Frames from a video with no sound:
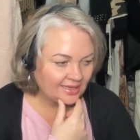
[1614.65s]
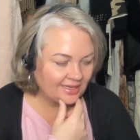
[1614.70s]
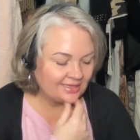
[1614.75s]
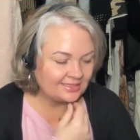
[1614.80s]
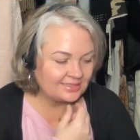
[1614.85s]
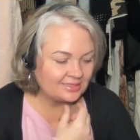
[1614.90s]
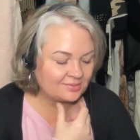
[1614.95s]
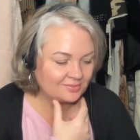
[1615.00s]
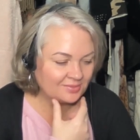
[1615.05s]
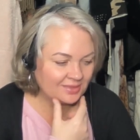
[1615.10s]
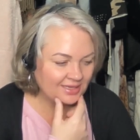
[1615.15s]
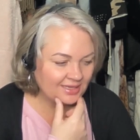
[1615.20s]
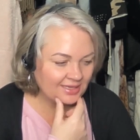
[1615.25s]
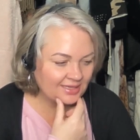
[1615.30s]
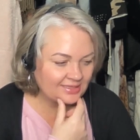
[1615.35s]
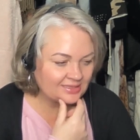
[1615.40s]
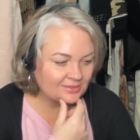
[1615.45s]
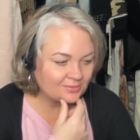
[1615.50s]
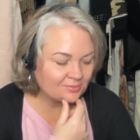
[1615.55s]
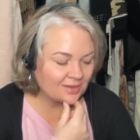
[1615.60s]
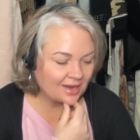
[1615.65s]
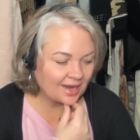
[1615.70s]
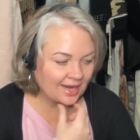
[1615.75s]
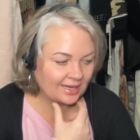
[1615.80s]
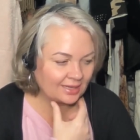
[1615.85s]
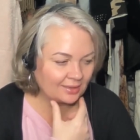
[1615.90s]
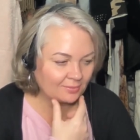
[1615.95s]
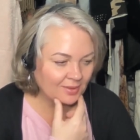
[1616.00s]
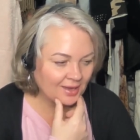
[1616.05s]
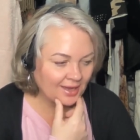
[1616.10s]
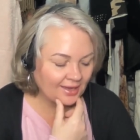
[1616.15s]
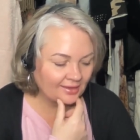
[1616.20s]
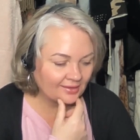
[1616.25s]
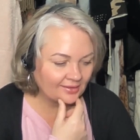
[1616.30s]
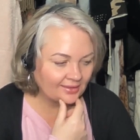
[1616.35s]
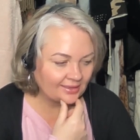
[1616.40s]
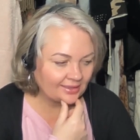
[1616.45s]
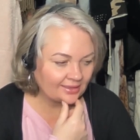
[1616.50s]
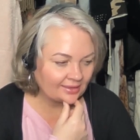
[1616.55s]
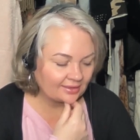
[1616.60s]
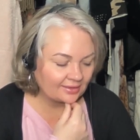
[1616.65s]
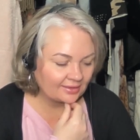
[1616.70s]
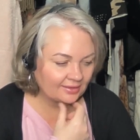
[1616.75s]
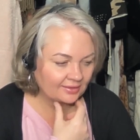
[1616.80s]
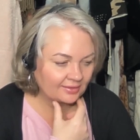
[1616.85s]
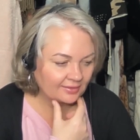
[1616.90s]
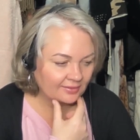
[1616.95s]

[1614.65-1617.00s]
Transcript: And to me, it's mind boggling.